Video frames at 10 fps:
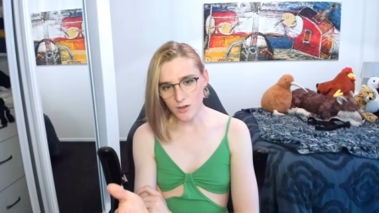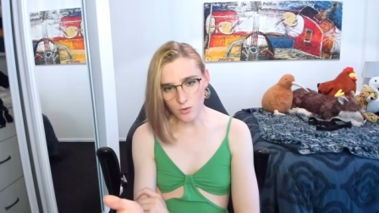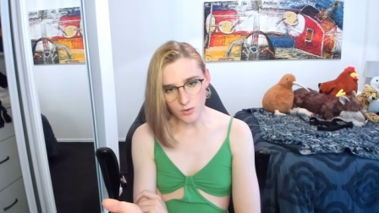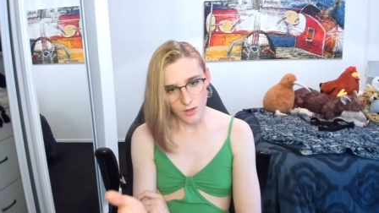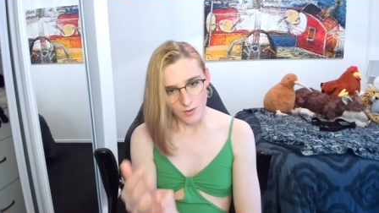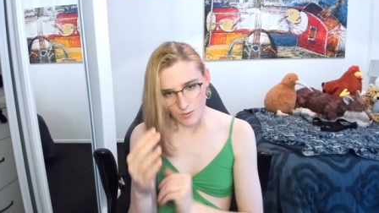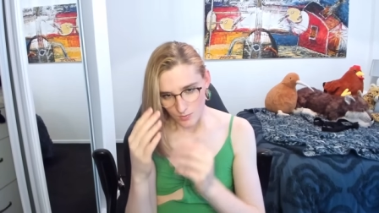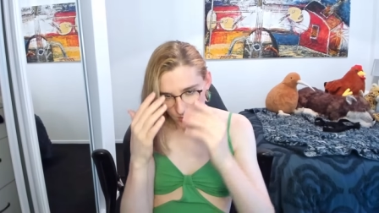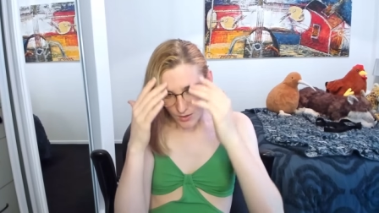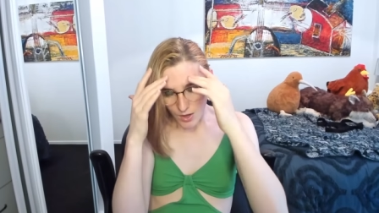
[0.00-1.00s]
don't...
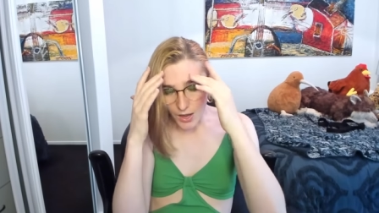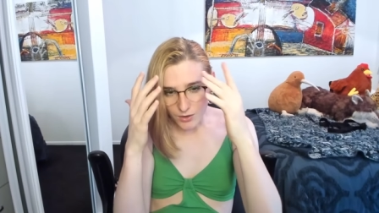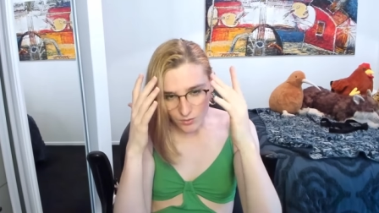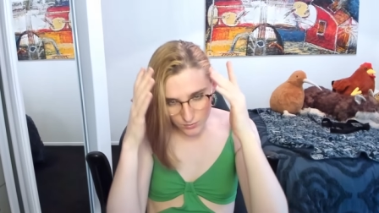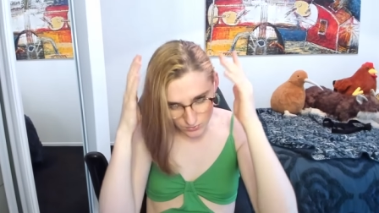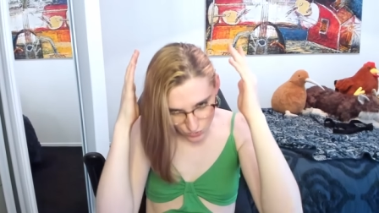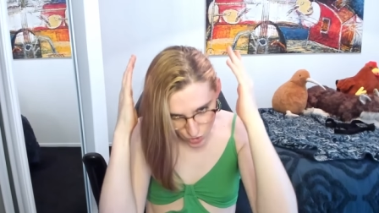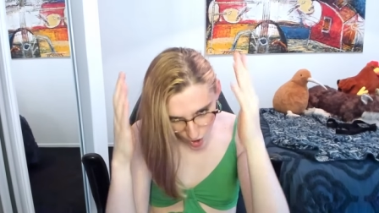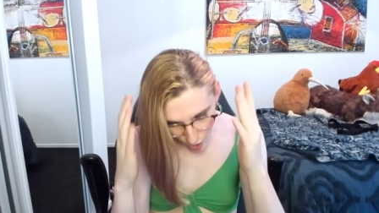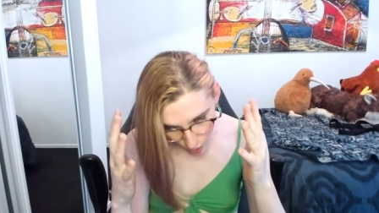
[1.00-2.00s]
I don't...
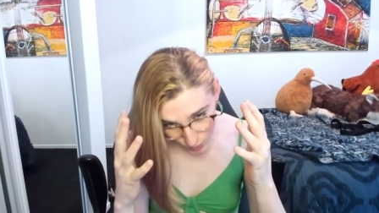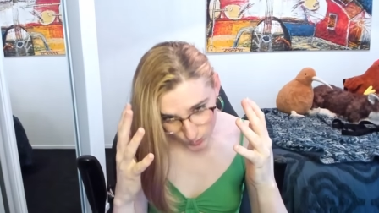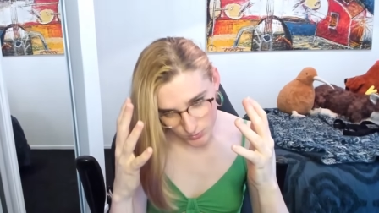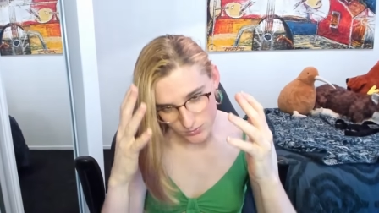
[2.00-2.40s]
No.